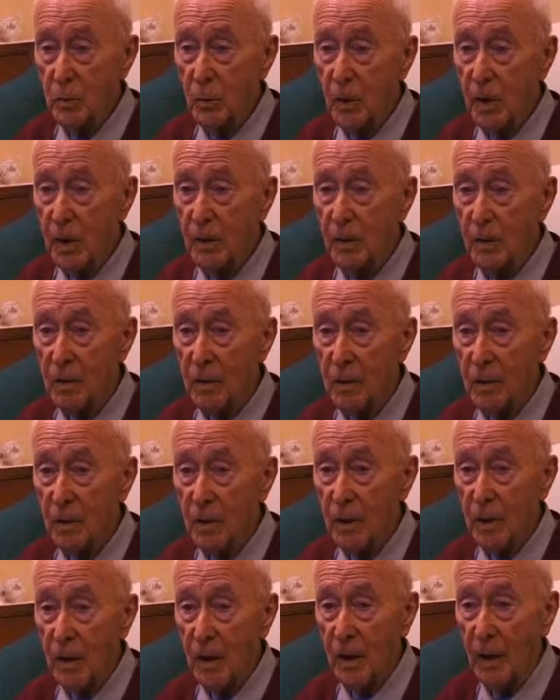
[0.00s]
Well,
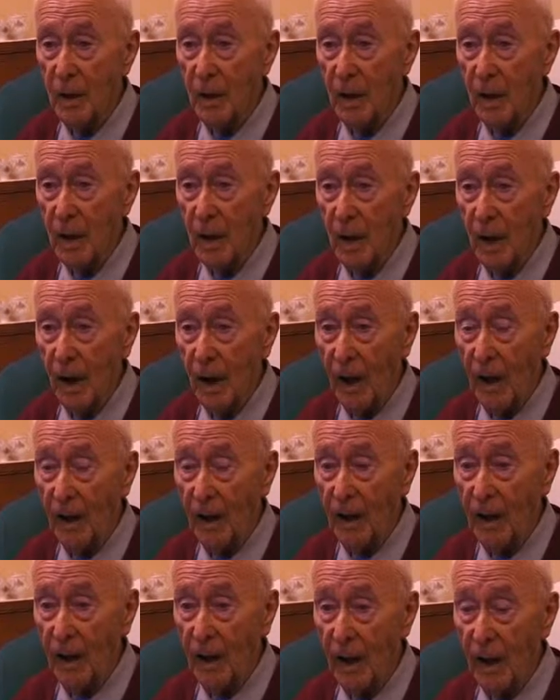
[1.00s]

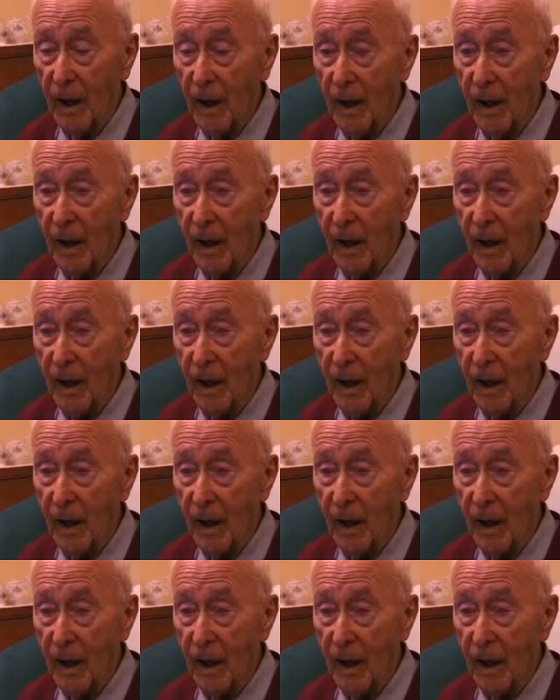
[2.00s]
I